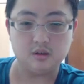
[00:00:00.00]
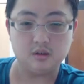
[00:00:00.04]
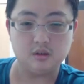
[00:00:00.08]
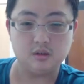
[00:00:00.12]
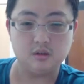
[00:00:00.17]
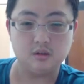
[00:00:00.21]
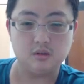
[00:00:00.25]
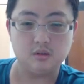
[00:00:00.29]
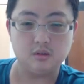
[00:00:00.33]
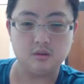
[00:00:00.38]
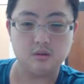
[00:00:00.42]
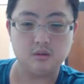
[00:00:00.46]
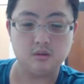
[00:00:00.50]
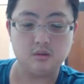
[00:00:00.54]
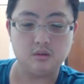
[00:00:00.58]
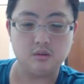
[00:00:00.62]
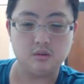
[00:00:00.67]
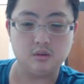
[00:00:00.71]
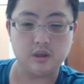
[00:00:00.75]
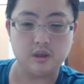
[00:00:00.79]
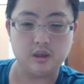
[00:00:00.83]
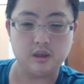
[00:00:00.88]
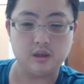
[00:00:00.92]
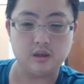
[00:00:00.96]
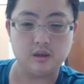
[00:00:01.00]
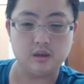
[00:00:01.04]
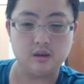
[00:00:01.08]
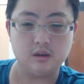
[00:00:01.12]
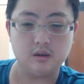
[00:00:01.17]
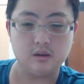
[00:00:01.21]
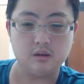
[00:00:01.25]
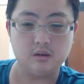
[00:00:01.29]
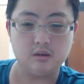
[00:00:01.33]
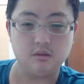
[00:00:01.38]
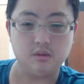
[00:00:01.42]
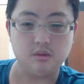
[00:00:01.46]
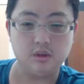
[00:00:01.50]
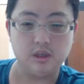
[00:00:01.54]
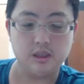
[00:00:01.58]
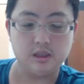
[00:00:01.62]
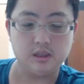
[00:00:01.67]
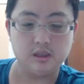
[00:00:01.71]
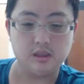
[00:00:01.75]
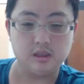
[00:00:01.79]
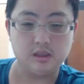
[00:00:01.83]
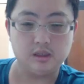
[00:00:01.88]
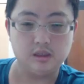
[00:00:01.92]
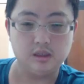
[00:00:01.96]
So
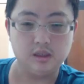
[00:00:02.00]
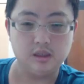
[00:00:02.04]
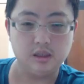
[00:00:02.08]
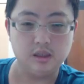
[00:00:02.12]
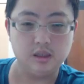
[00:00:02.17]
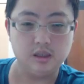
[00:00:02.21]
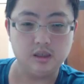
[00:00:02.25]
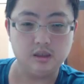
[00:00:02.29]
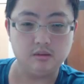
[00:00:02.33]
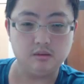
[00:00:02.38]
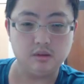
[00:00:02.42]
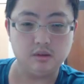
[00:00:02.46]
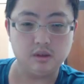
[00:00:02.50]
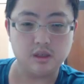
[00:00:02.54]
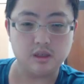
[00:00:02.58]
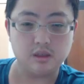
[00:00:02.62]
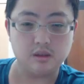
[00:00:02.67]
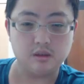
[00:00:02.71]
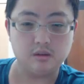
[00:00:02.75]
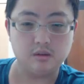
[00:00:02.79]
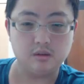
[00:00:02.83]
we can see we